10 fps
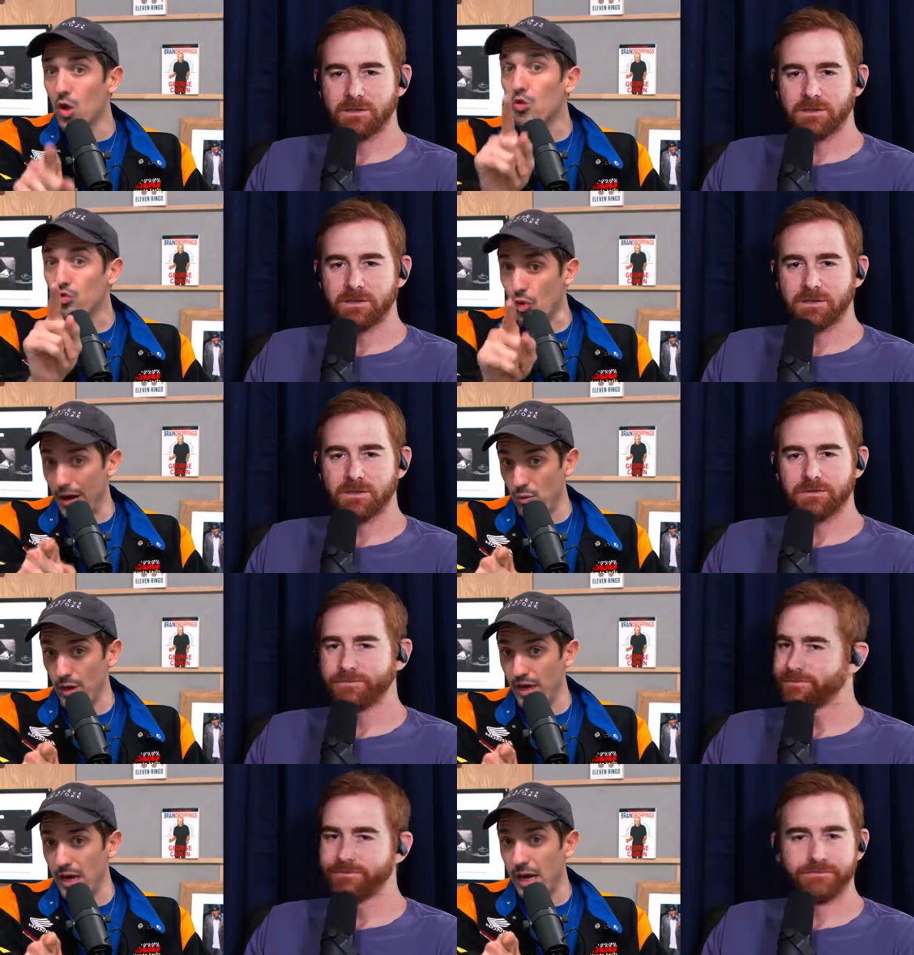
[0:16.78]
Speaker 1: right
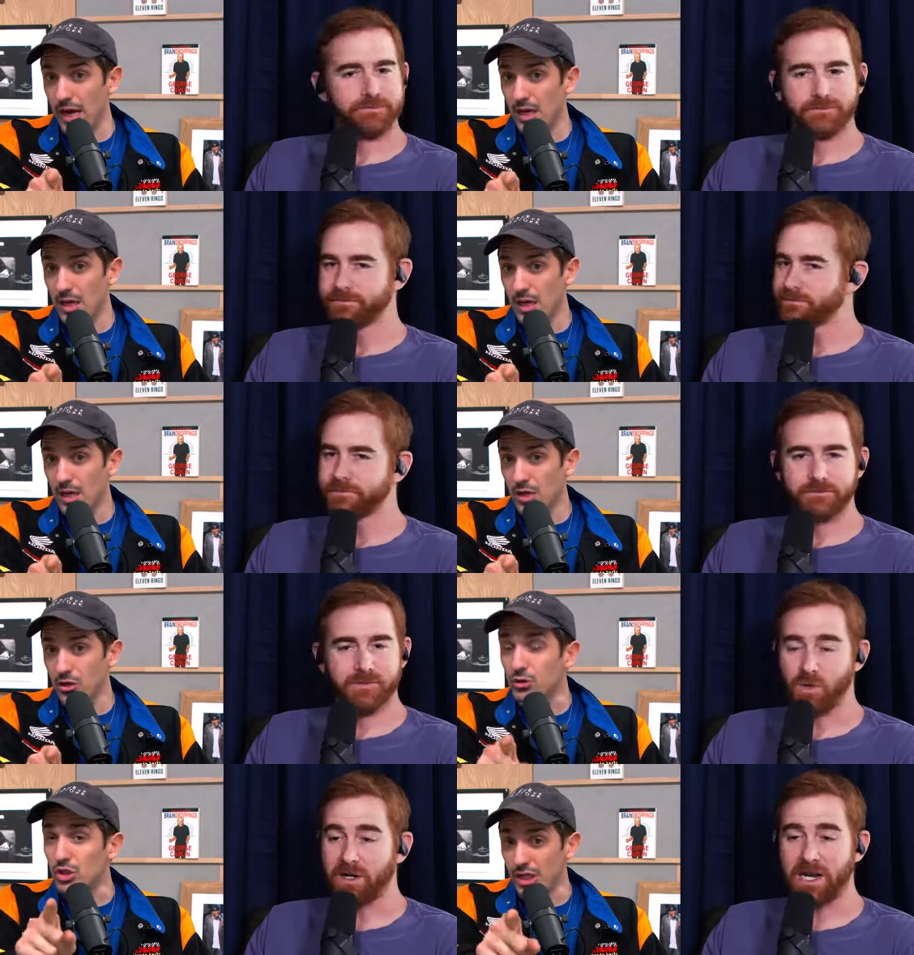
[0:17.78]
when it hit,
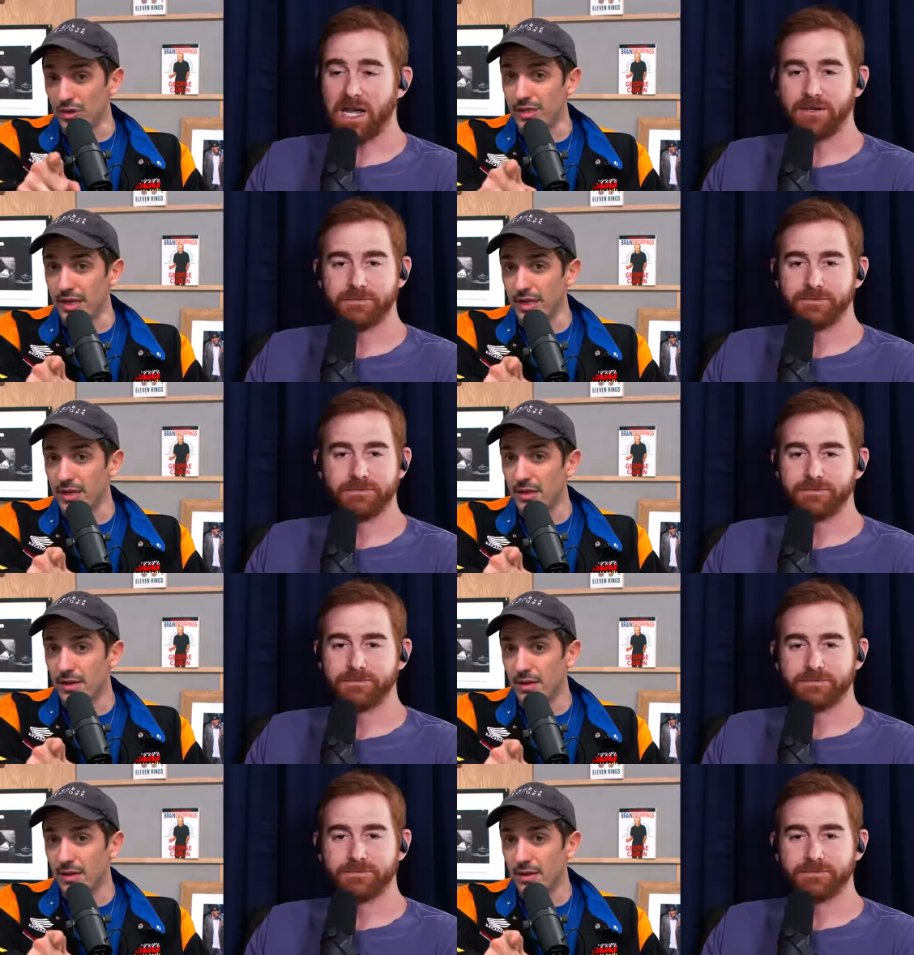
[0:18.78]
you swear still didn't.